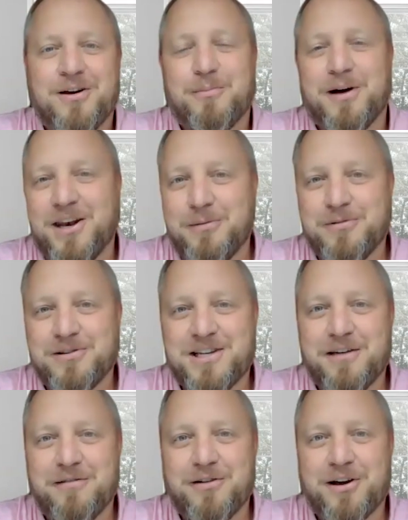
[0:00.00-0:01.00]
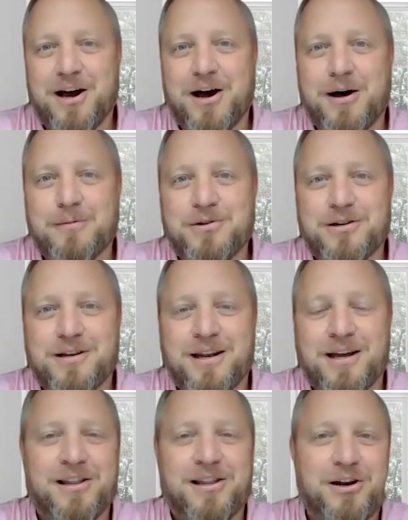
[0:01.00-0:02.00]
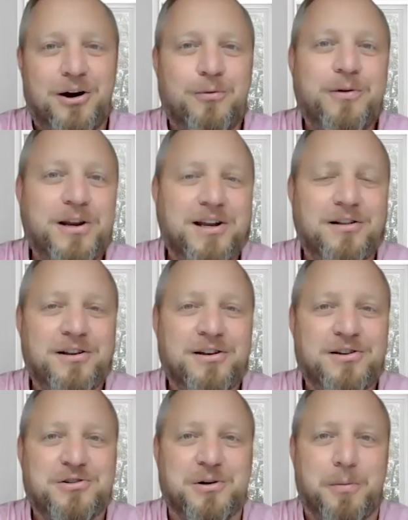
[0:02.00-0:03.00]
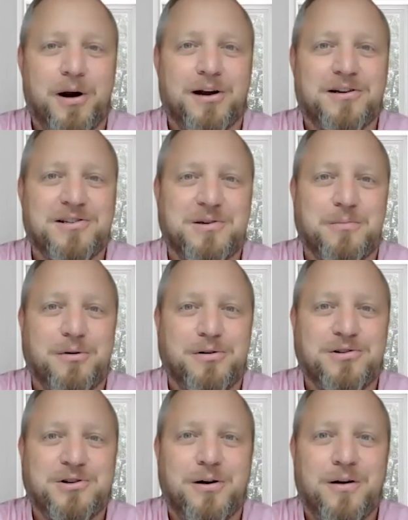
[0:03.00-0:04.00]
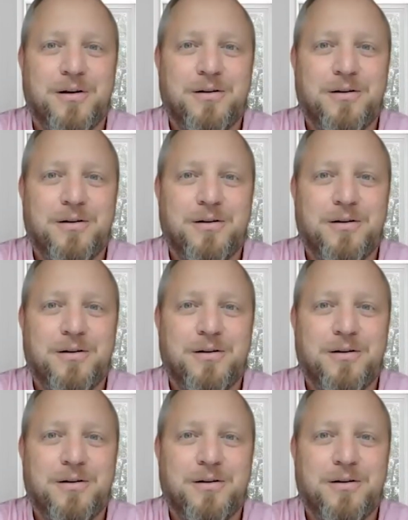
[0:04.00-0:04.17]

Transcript: My name is David Kopsch and I lead our retail industry practice at Mercer.